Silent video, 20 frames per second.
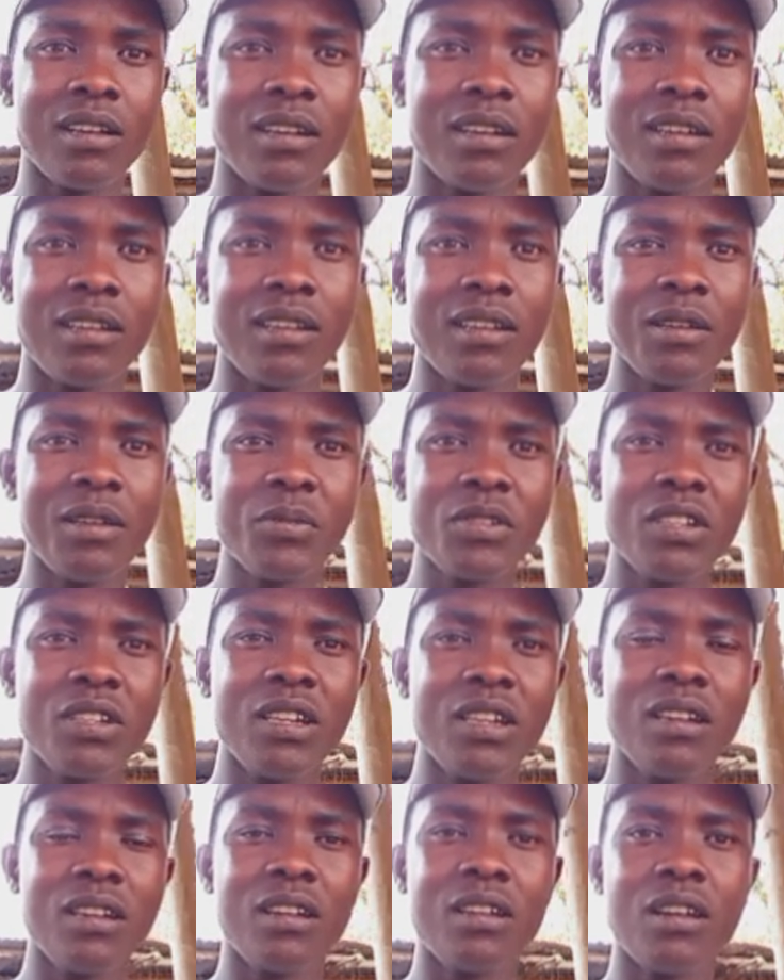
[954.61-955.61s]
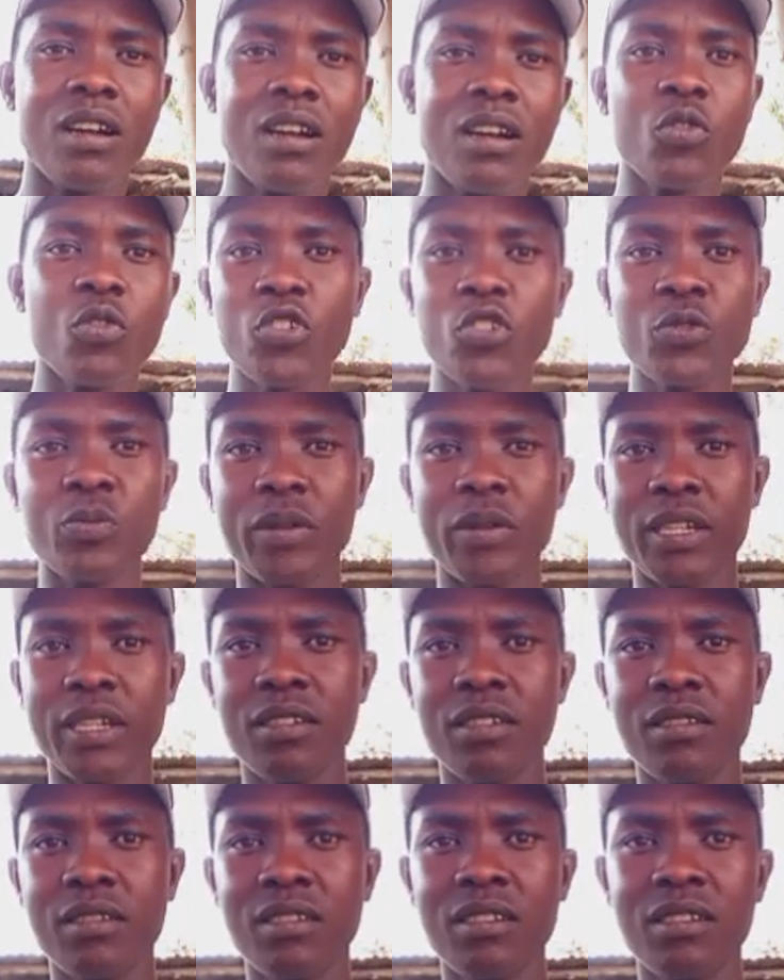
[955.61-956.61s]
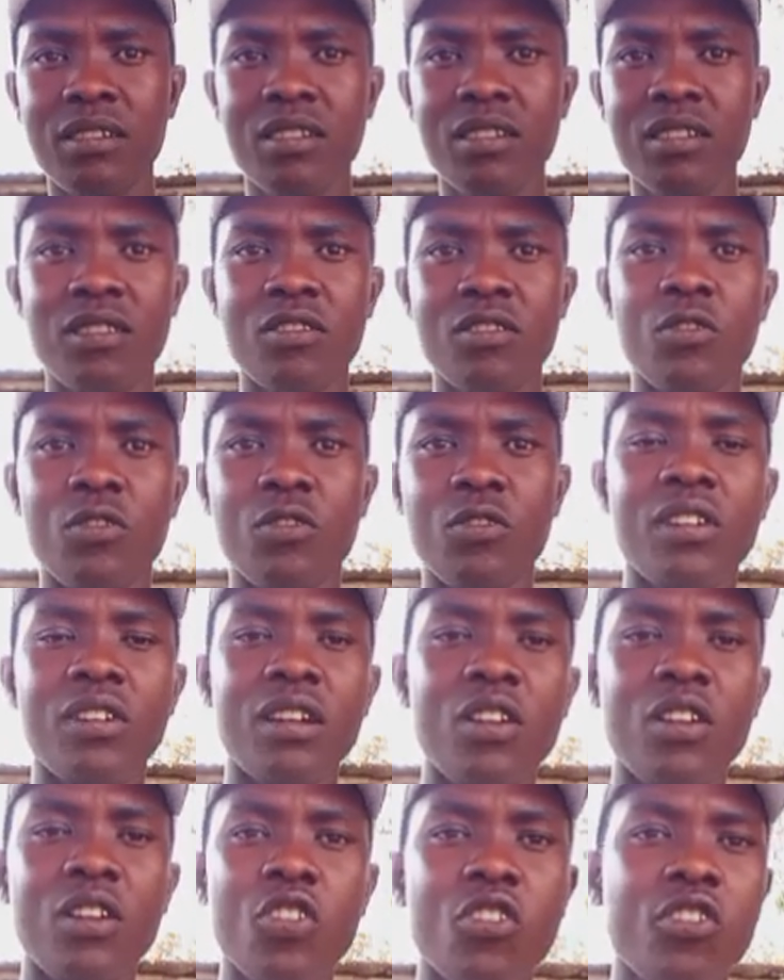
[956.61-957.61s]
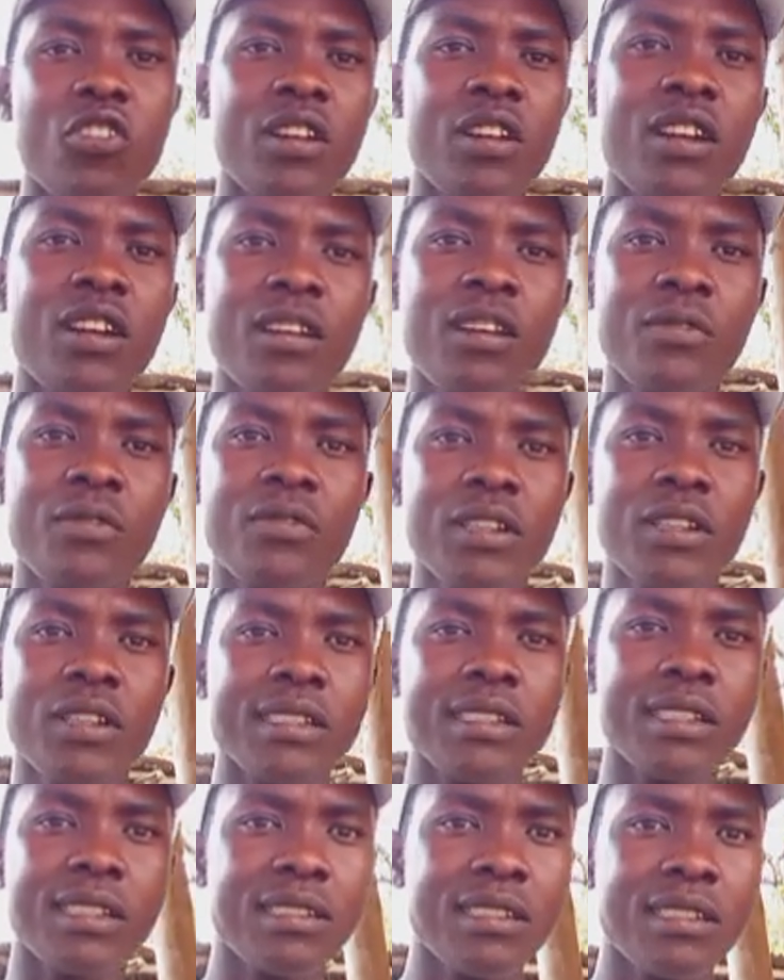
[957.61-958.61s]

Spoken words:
let me say a crossbreed of a local and a Frisian.